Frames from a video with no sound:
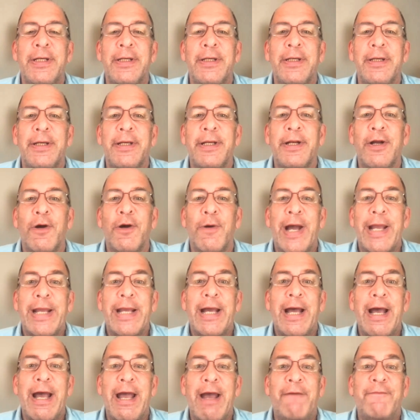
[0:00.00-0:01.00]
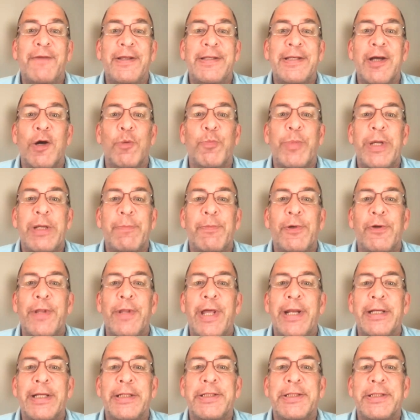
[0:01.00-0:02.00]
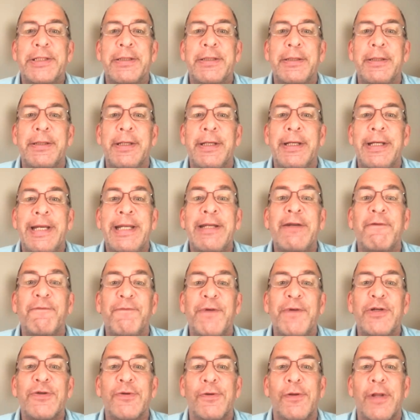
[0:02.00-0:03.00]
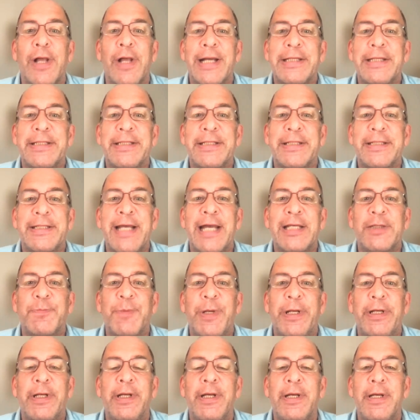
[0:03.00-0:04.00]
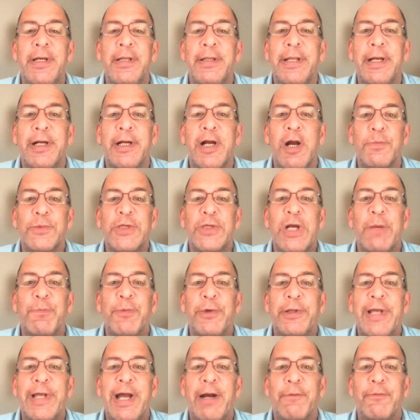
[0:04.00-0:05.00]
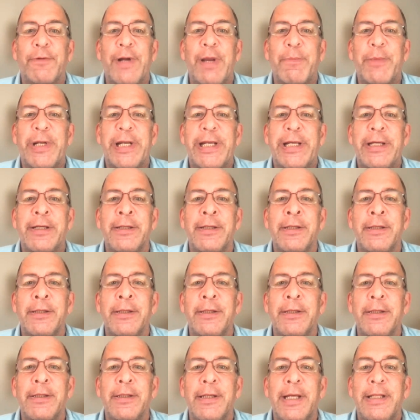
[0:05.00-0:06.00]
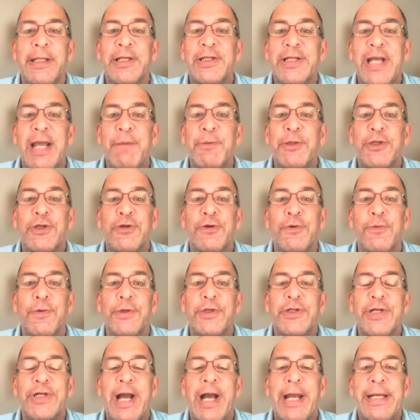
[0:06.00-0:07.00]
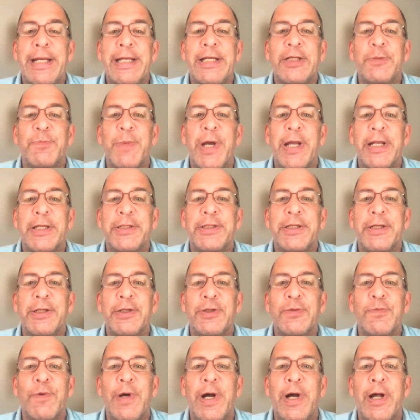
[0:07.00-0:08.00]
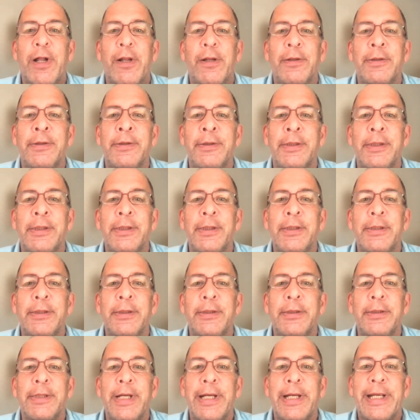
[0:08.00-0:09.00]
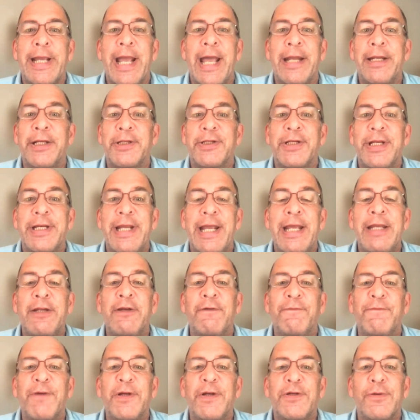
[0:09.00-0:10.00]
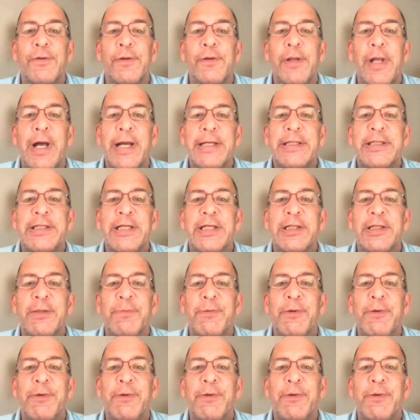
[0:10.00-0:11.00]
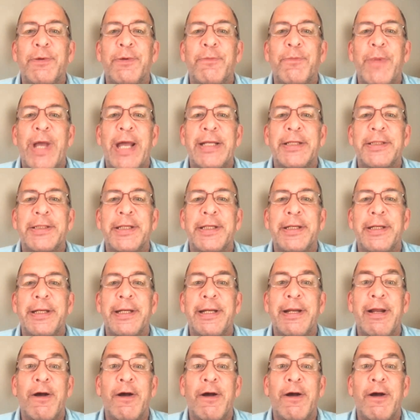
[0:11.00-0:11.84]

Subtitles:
I have to tell people that it's an individualized assessment that comes up with that remedy. And the same is true with Chinese medicine as well. Again, it's an individualized system of medicine, and it